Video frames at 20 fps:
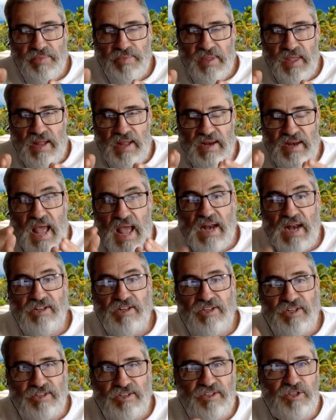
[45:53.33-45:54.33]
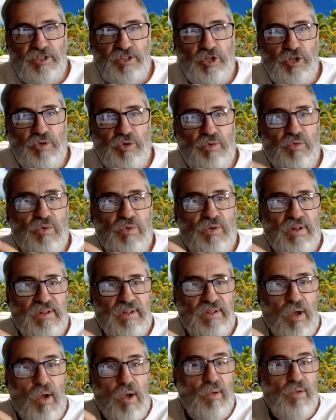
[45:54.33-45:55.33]
analogous to
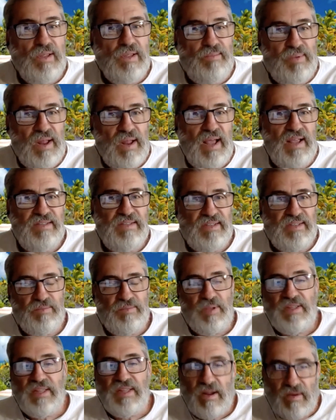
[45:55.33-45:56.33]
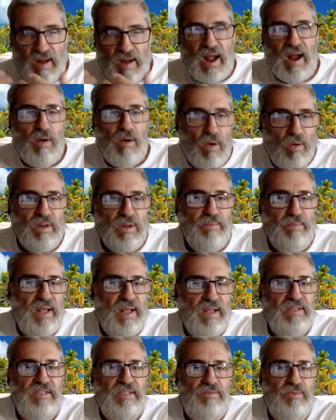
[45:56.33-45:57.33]
holy places, but there are holy
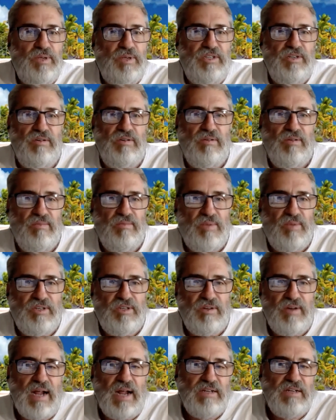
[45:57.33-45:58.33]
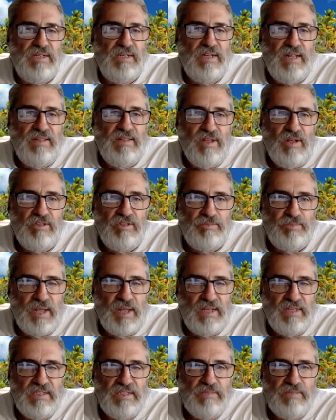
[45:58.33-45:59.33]
places which are actually in those
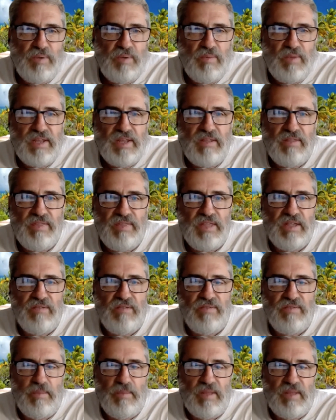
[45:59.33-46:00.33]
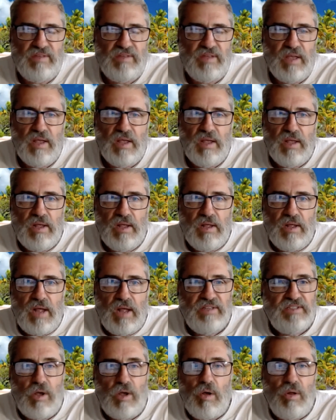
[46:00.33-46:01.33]
places, but we can think of them as
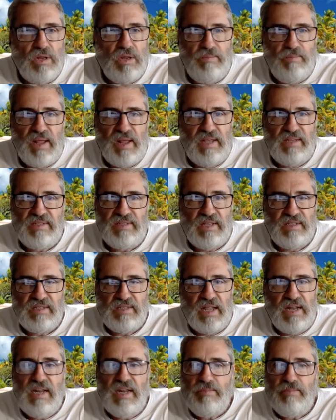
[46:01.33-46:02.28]
a holy place, as any